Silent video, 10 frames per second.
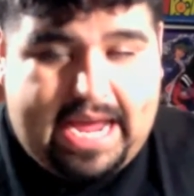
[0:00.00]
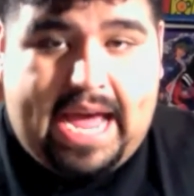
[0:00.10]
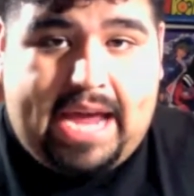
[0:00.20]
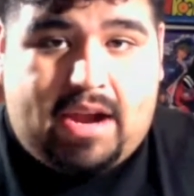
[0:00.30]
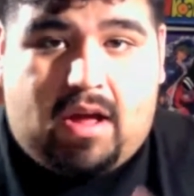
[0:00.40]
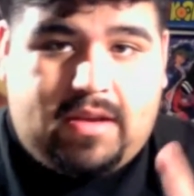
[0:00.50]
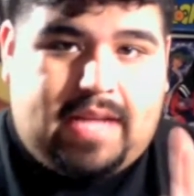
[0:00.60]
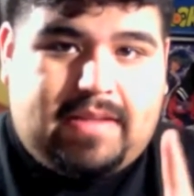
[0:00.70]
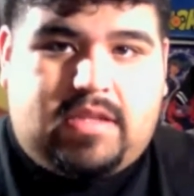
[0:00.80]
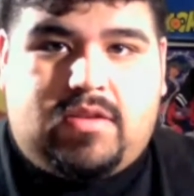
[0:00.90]
and all you
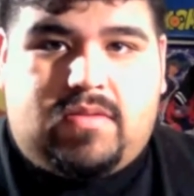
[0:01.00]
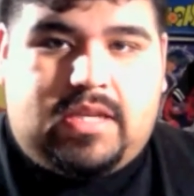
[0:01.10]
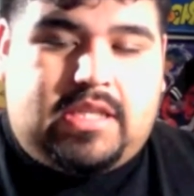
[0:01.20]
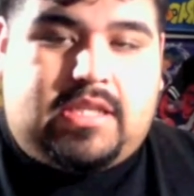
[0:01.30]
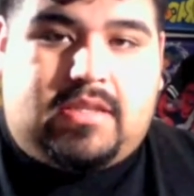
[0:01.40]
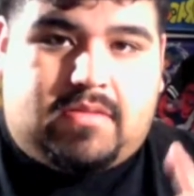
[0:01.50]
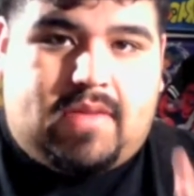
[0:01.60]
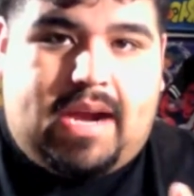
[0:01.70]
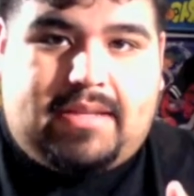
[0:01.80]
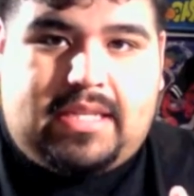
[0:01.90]
have to do is subscribe